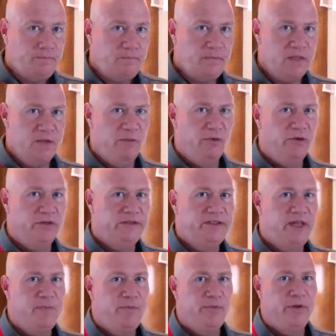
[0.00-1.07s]
And we're going to
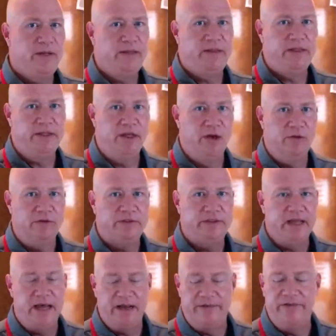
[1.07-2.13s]
separate the yolks
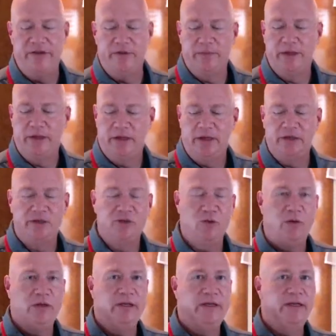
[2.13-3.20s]
out of them
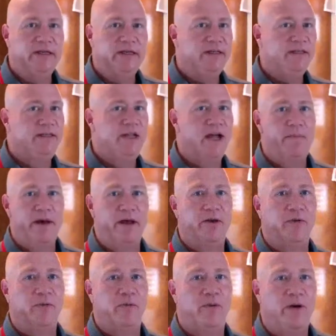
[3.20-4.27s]
shortly. It does not
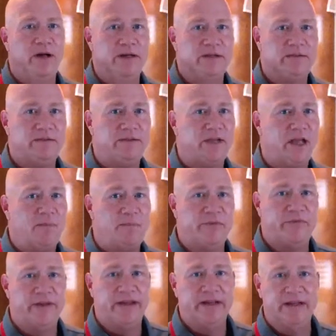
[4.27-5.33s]
matter what type
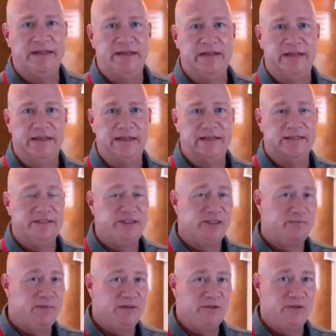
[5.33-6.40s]
of egg it is, just
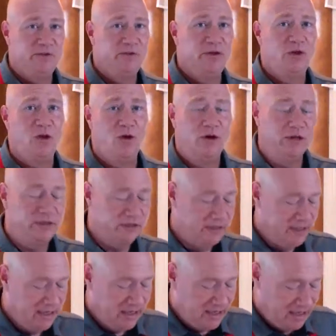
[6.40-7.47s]
make sure they're large.
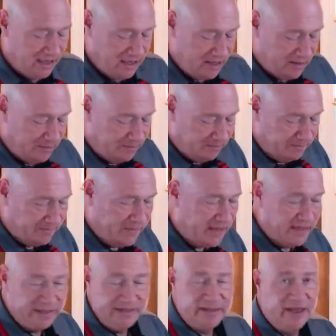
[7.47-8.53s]
I
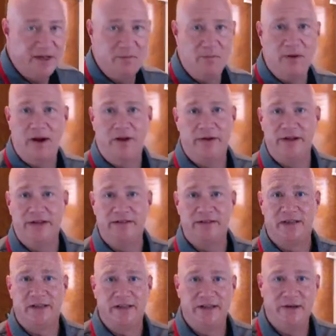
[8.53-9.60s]
just got the brown eggs,
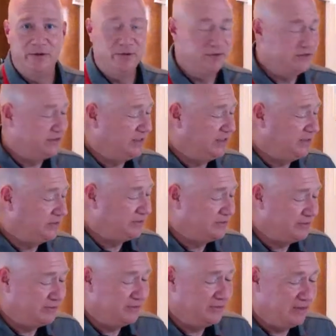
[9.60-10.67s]
I think they're on sale,
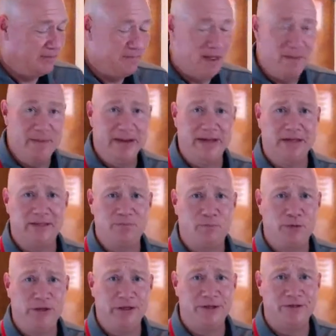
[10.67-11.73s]
so I'm not making a
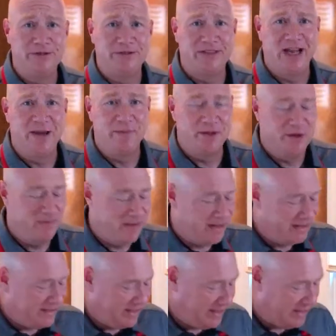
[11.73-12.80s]
political statement
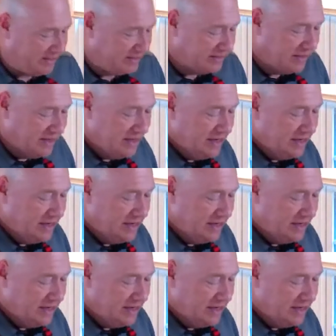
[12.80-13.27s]
about the eggs.